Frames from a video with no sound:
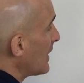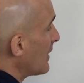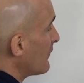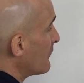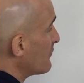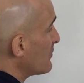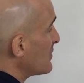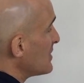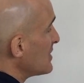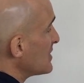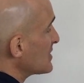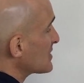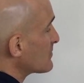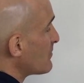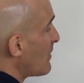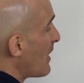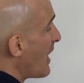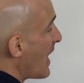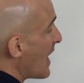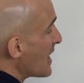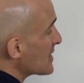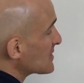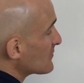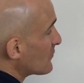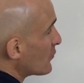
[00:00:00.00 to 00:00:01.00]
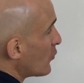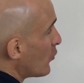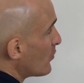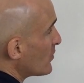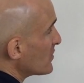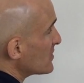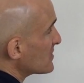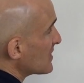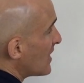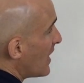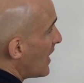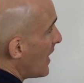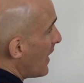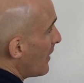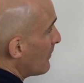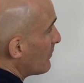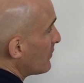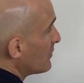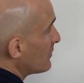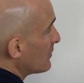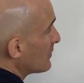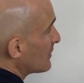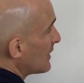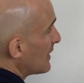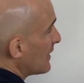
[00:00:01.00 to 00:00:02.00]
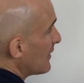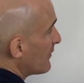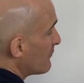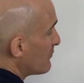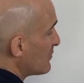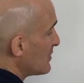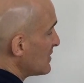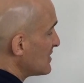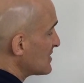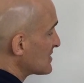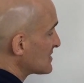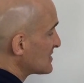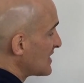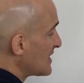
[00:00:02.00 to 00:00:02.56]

if p is positive, it opens up. Okay, if p is